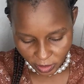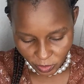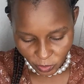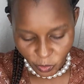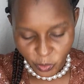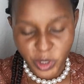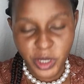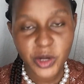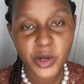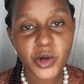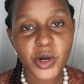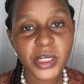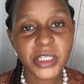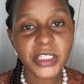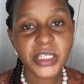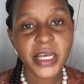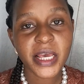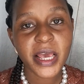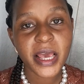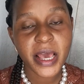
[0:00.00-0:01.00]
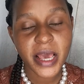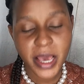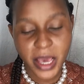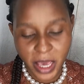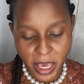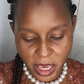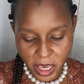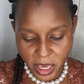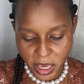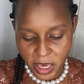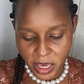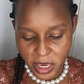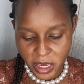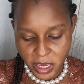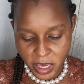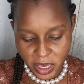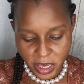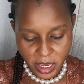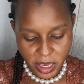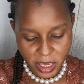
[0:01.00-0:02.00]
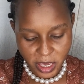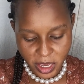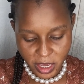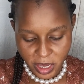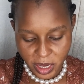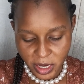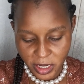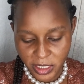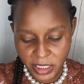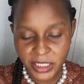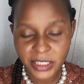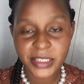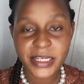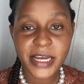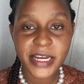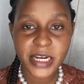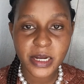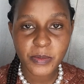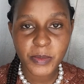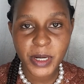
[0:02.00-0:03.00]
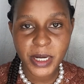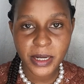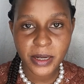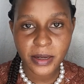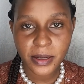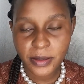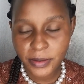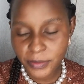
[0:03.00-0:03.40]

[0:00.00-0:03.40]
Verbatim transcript: we got a designer bag